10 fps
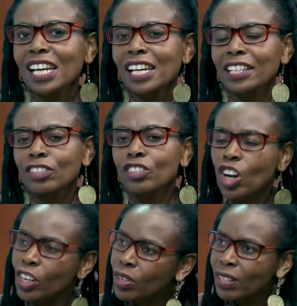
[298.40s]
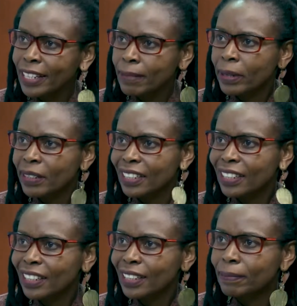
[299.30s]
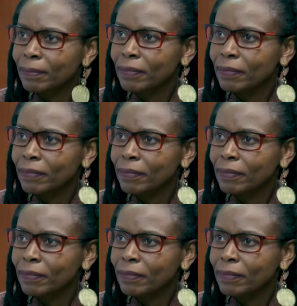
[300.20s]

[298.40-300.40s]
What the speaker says: is not only about income.